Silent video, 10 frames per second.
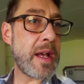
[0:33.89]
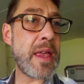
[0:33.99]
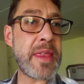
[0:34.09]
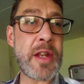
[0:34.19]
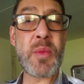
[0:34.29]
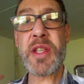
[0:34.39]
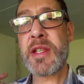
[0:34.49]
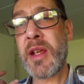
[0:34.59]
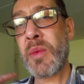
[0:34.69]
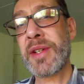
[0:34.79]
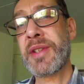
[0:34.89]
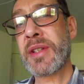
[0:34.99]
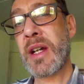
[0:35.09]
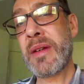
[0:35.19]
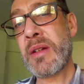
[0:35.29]
And then we see what is
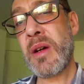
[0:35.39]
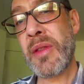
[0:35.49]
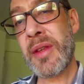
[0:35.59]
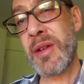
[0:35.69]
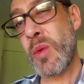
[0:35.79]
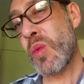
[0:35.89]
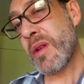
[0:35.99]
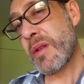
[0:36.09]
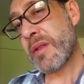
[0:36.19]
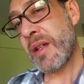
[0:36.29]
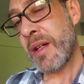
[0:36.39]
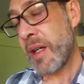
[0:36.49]
going on in the world,